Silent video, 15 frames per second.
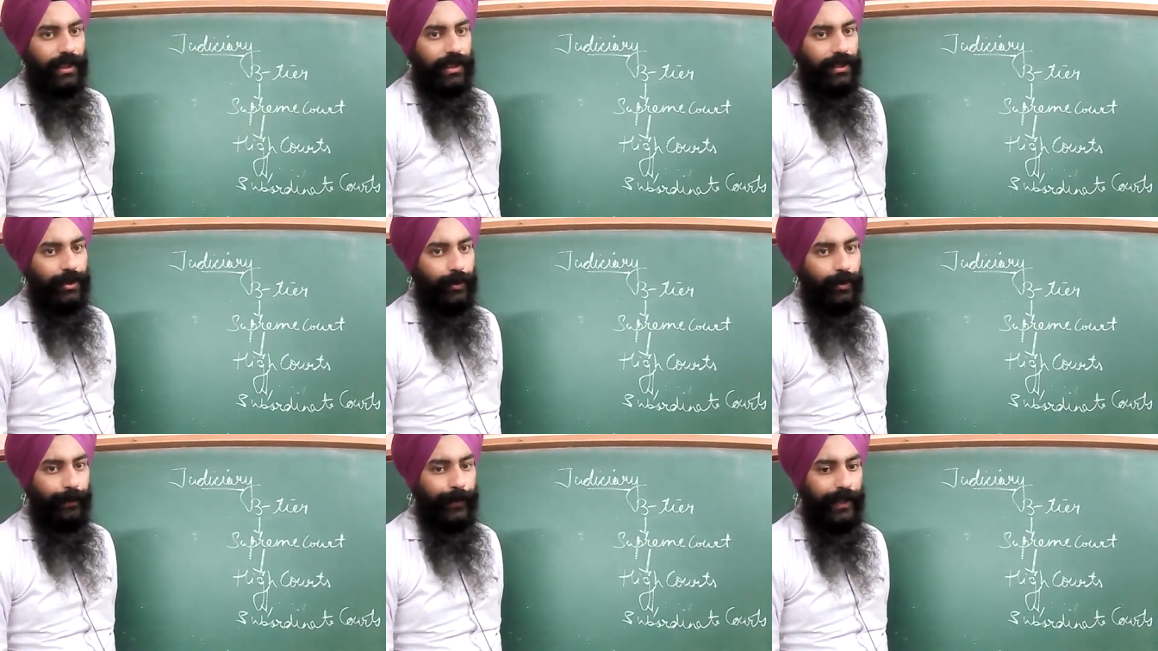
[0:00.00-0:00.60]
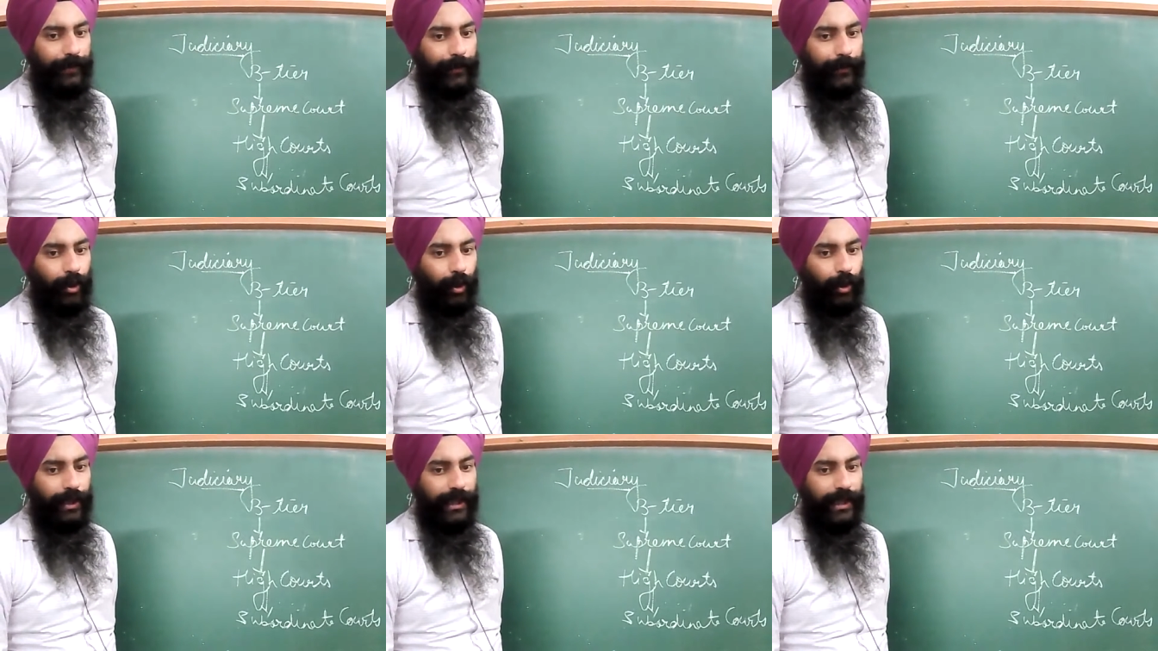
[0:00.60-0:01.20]
Supreme
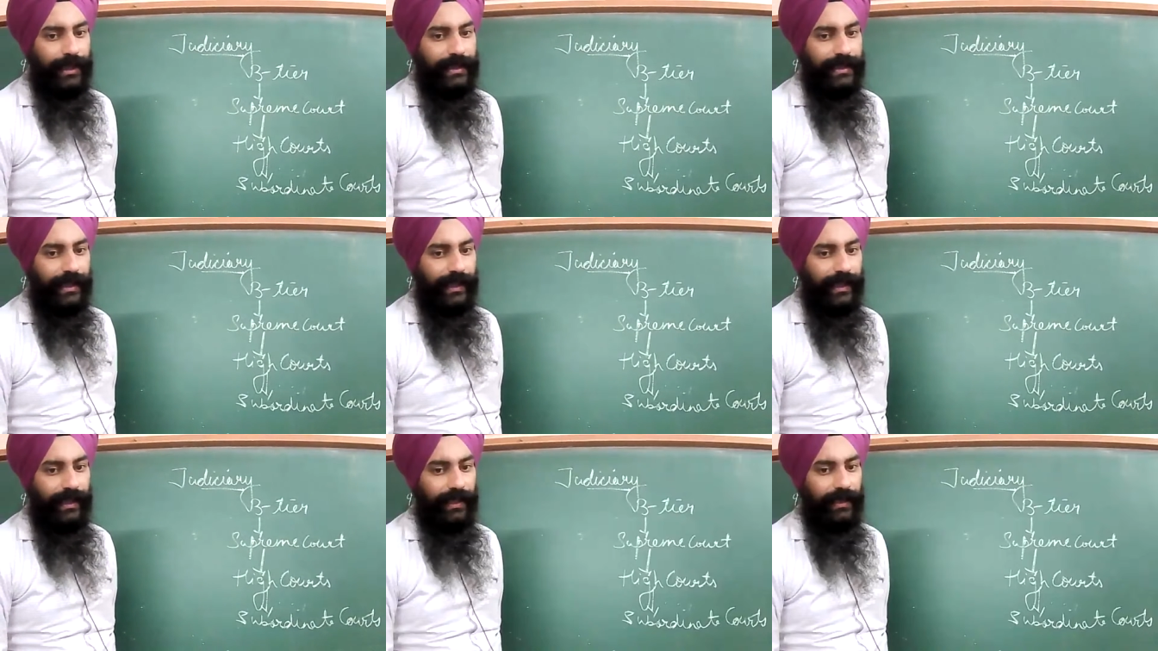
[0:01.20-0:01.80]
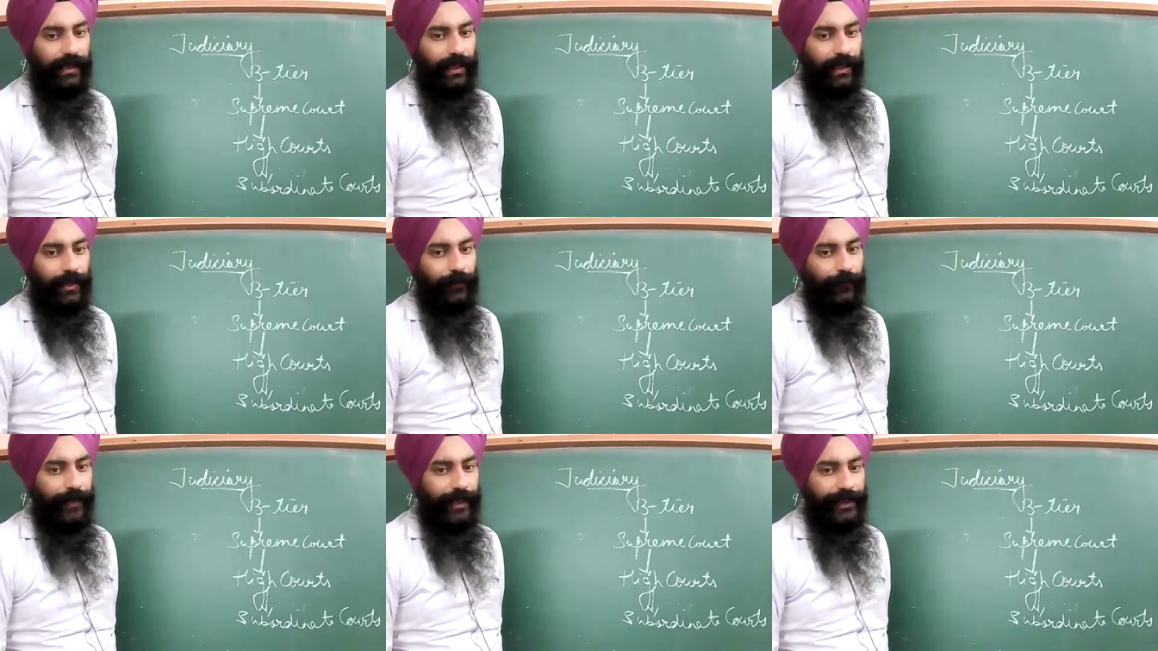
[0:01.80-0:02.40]
Court is there,
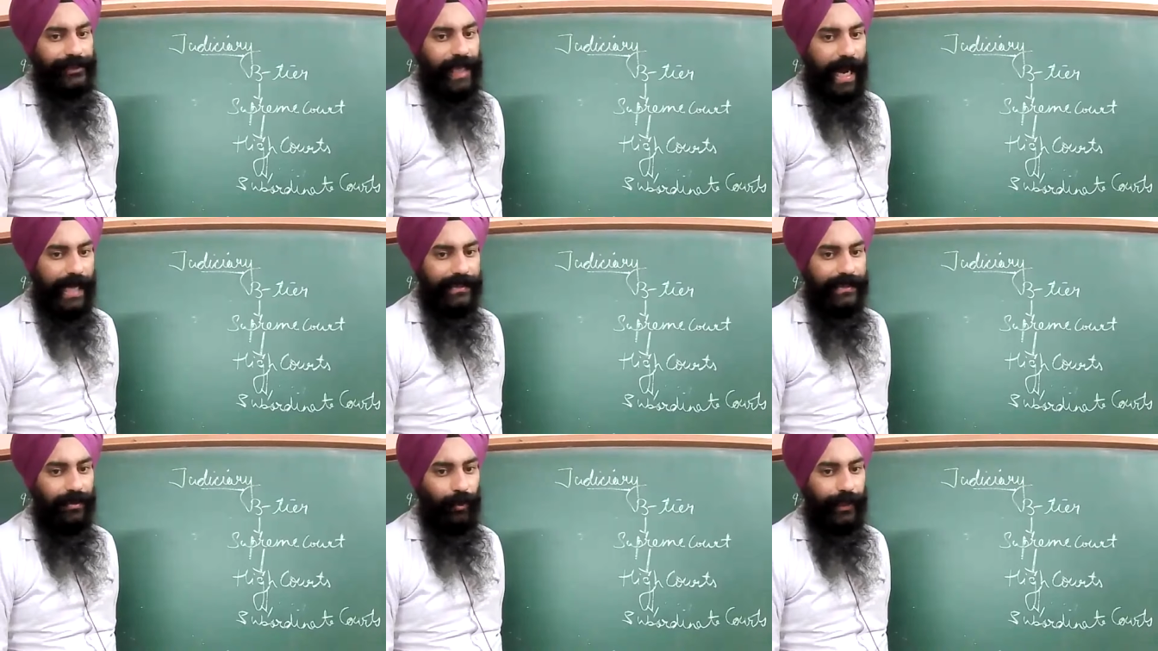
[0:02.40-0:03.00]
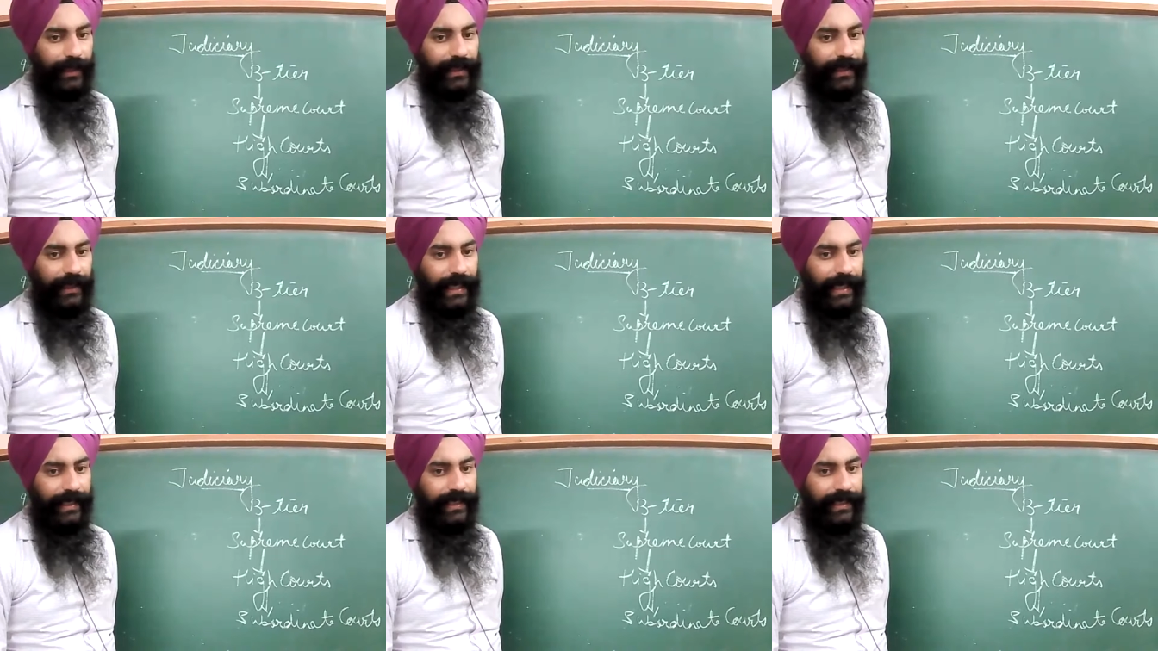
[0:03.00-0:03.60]
which has located
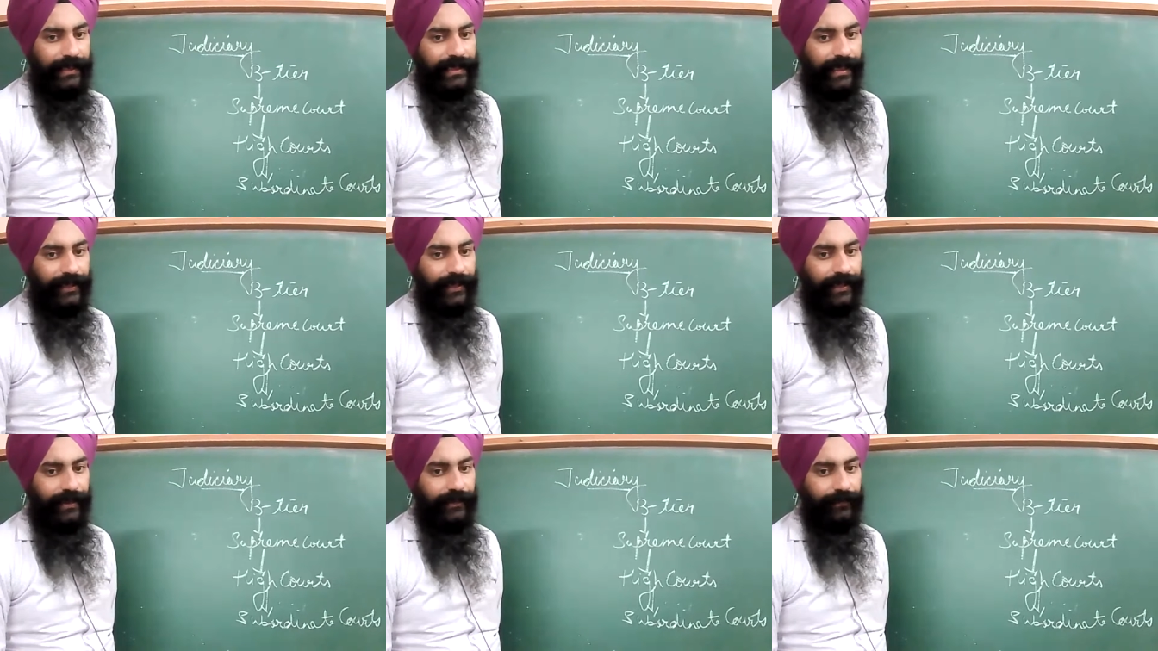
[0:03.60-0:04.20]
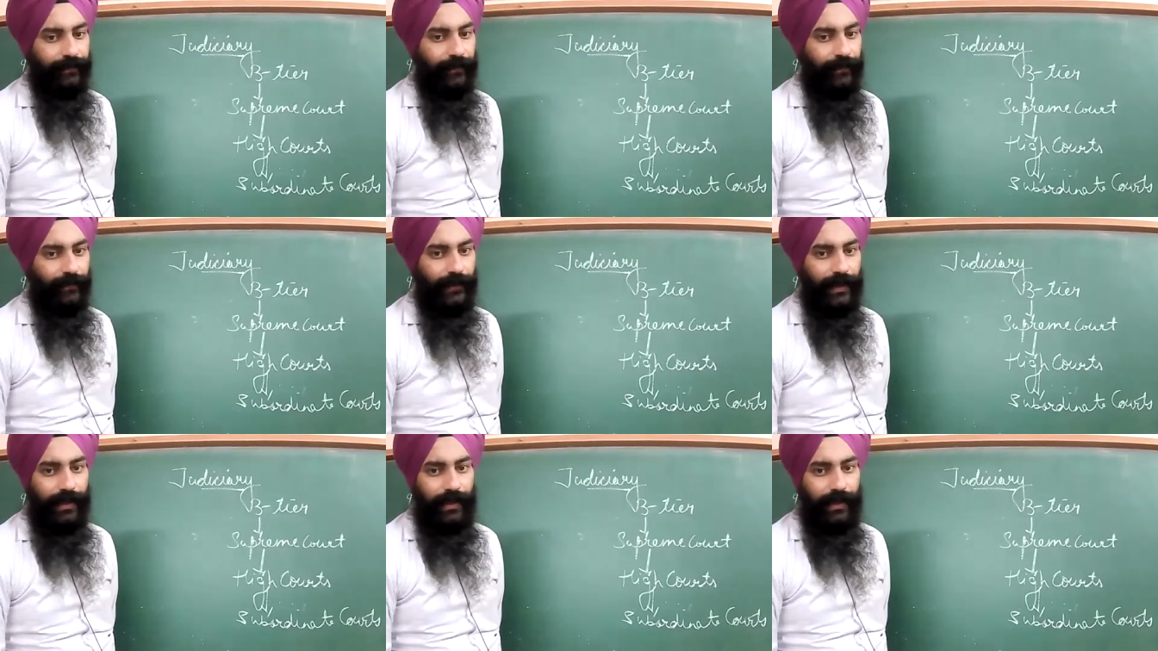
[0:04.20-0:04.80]
at the center,
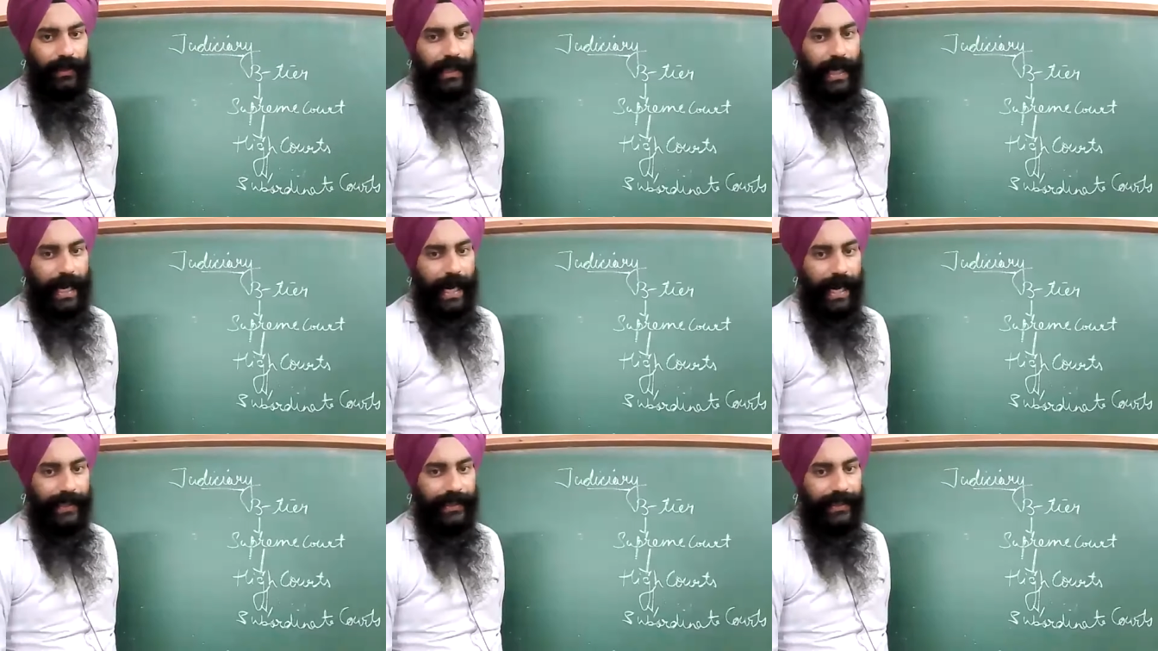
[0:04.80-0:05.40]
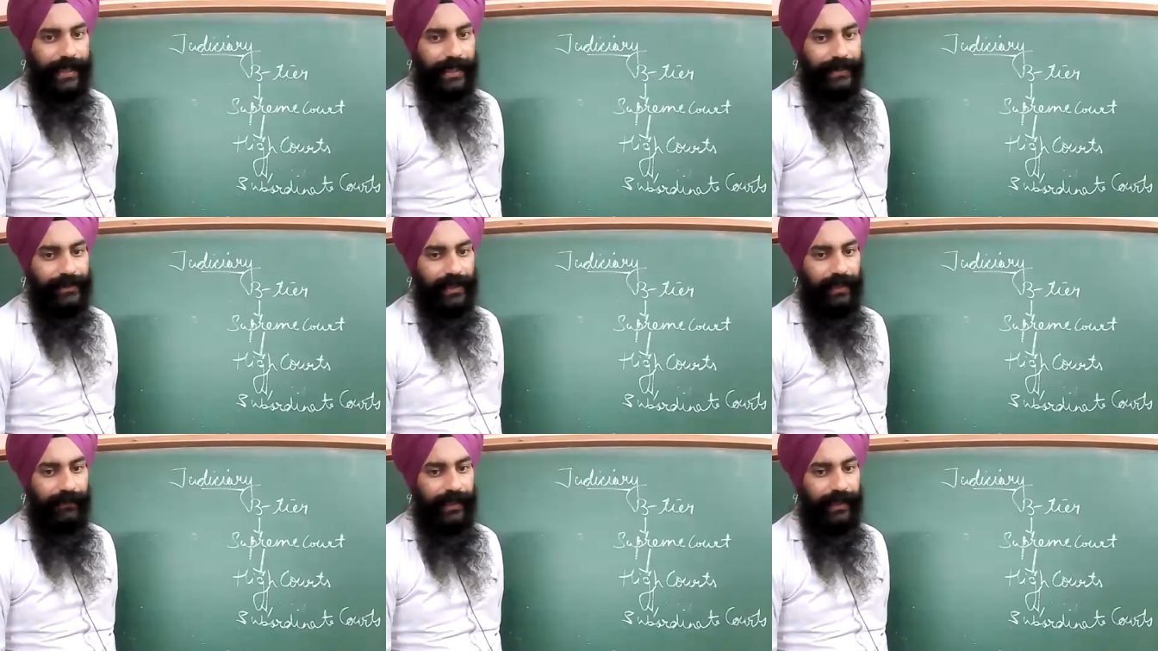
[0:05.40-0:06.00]
at the
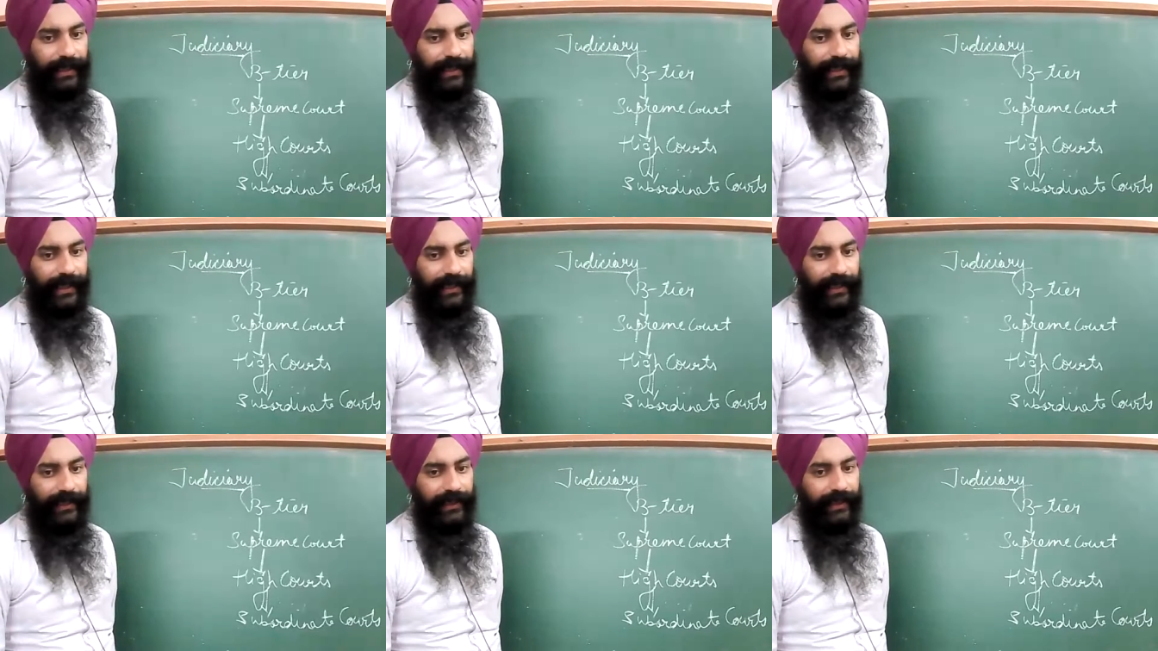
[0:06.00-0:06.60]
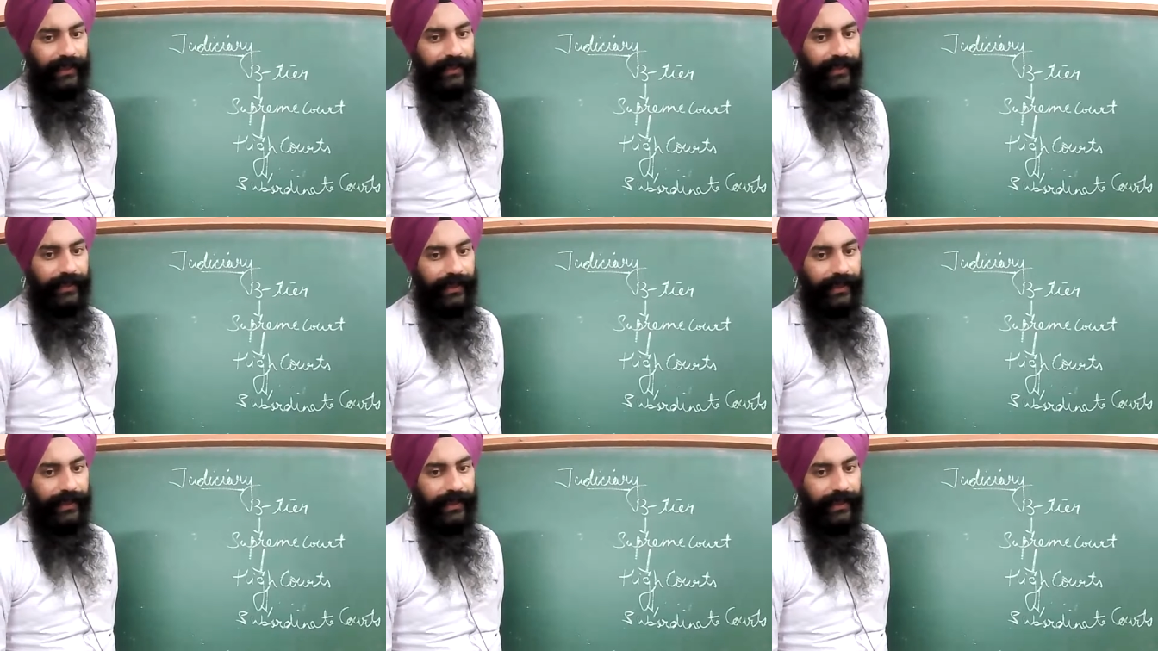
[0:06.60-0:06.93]
national level in Delhi.